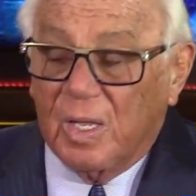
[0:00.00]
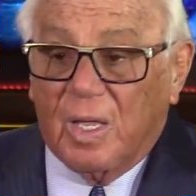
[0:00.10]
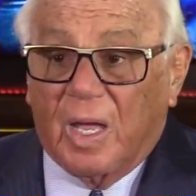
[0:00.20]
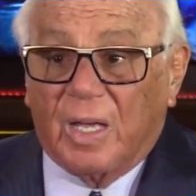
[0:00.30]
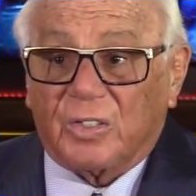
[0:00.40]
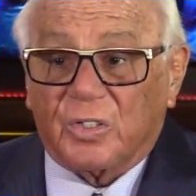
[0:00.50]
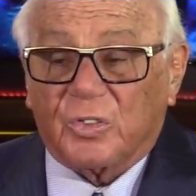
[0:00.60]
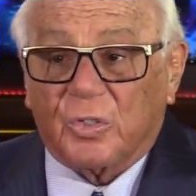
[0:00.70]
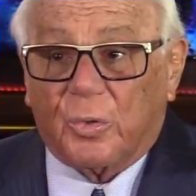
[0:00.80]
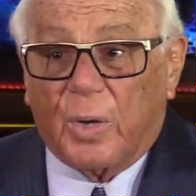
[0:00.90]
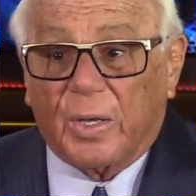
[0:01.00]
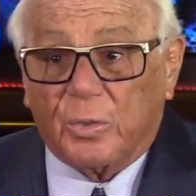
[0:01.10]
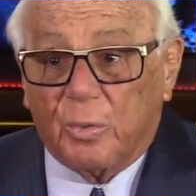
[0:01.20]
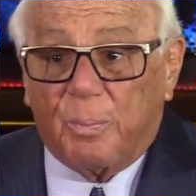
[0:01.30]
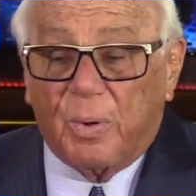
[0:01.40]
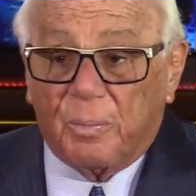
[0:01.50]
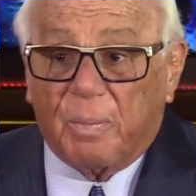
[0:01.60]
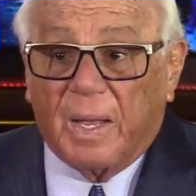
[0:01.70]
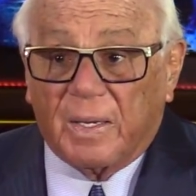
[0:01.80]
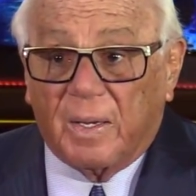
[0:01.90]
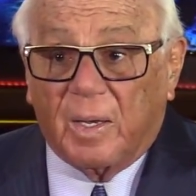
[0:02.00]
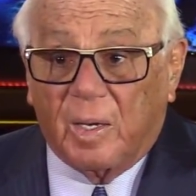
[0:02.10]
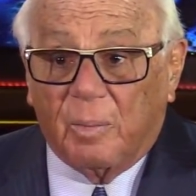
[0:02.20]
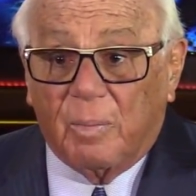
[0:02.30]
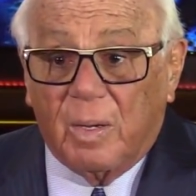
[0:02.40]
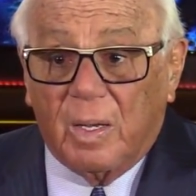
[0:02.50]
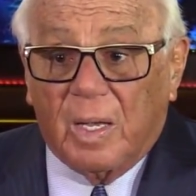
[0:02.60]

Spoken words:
I says, you know what, you put my name